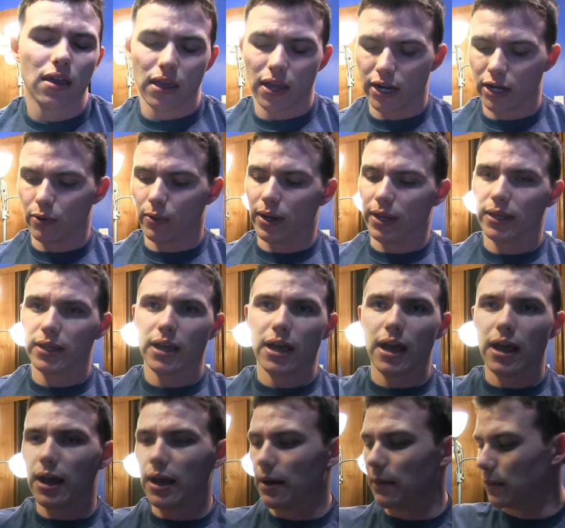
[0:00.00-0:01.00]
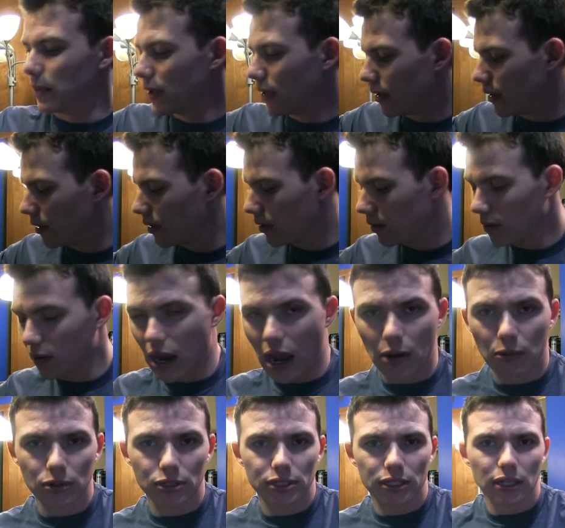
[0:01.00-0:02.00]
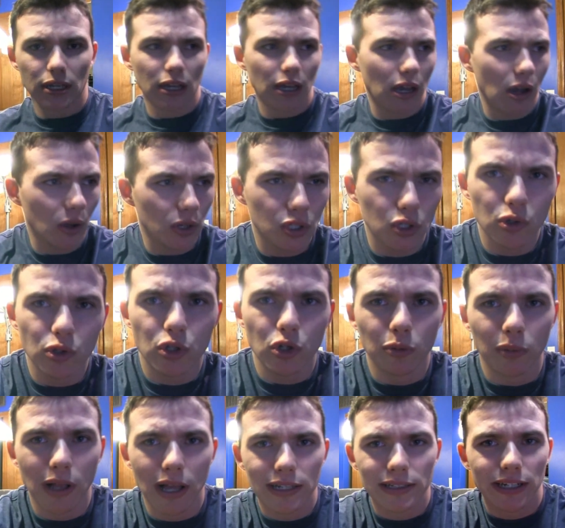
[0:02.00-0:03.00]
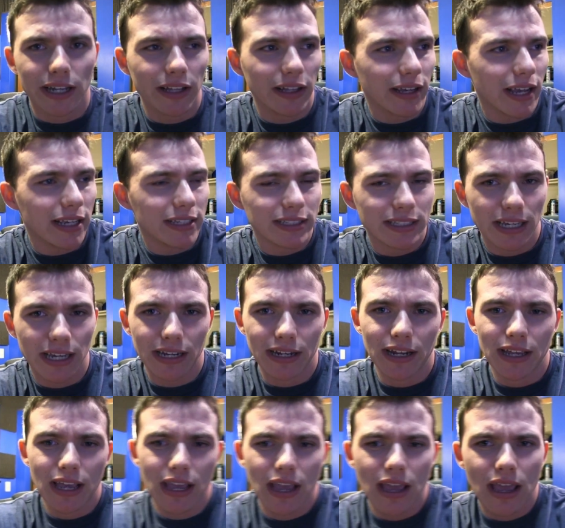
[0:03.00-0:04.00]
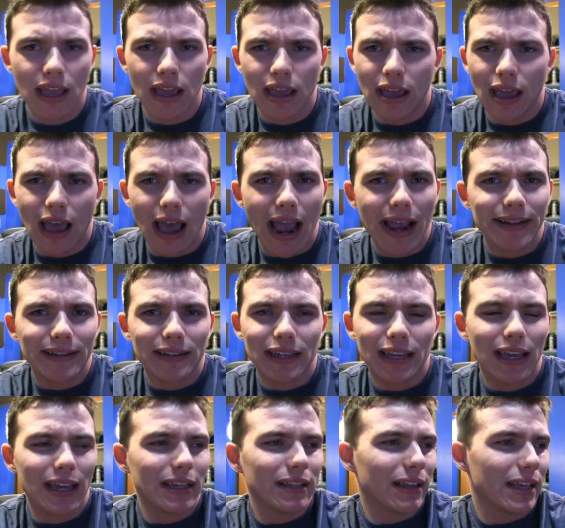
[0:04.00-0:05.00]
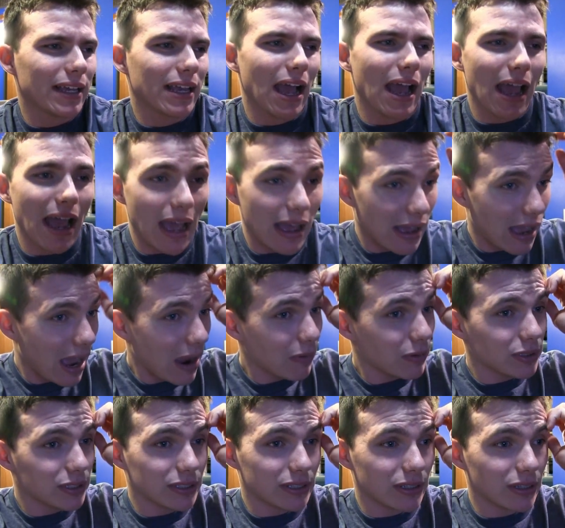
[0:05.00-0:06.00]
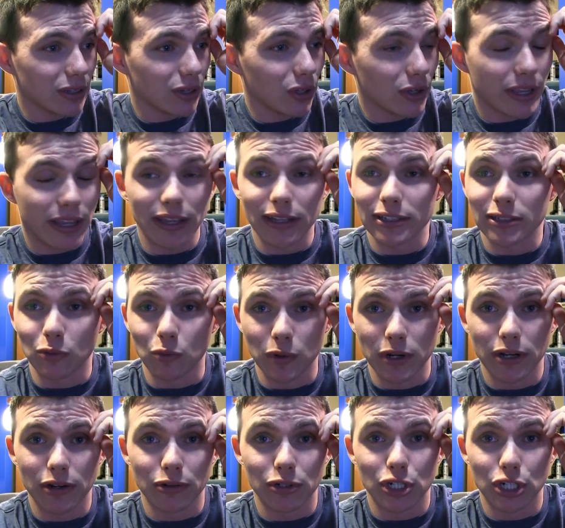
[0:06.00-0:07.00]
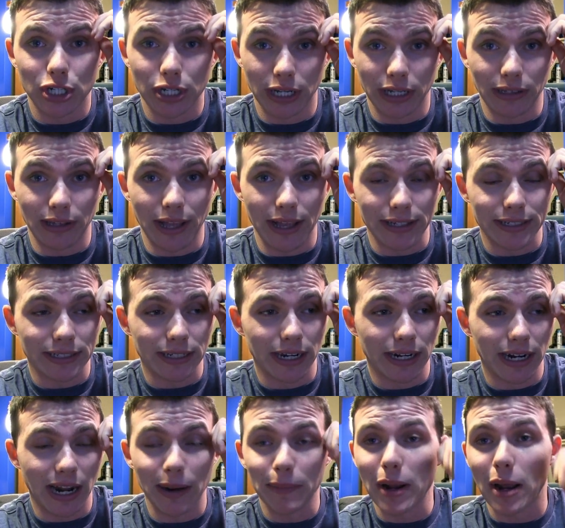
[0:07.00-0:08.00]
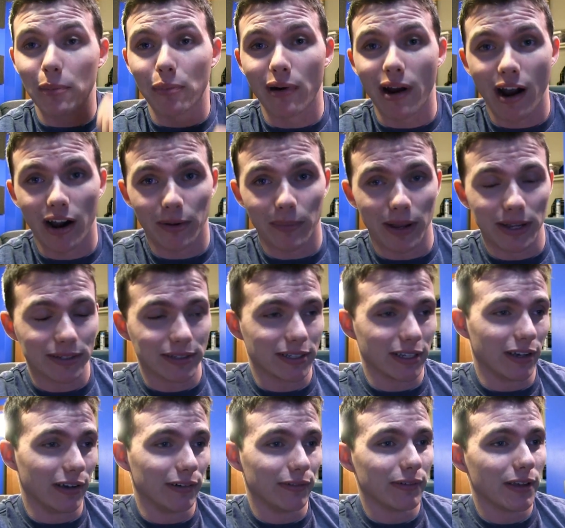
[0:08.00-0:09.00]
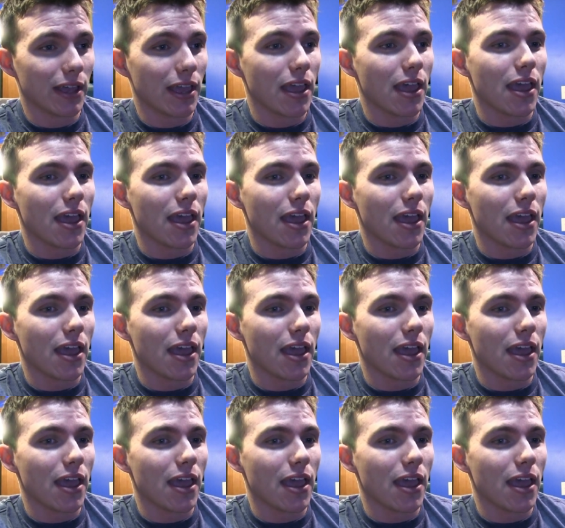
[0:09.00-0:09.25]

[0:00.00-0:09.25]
Anyway, I was on YouTube last night, like I said. I was looking at some weird shit last night, and I'm not proud of myself.